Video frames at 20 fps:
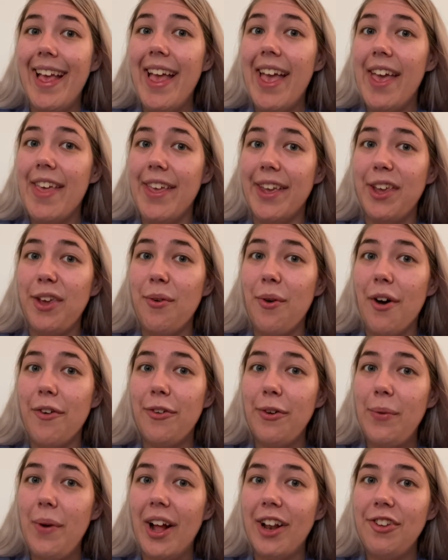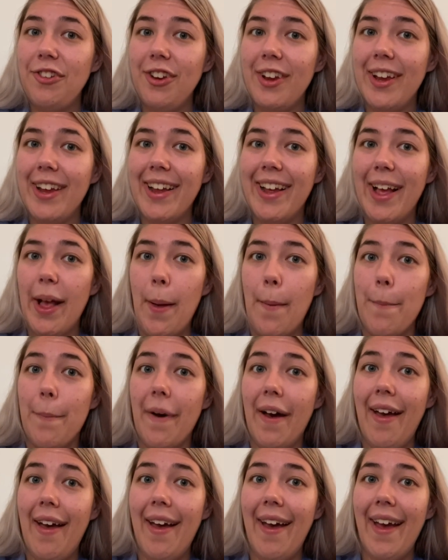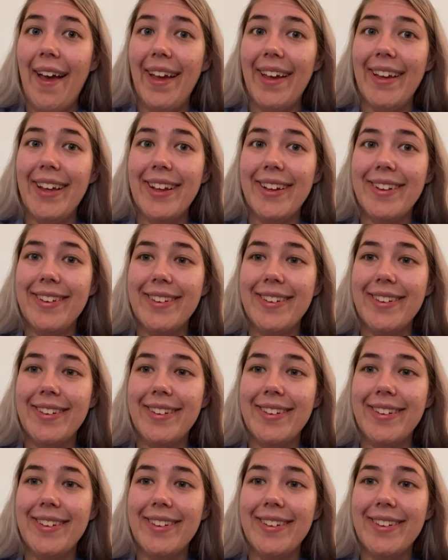Thank you all for watching. Bye!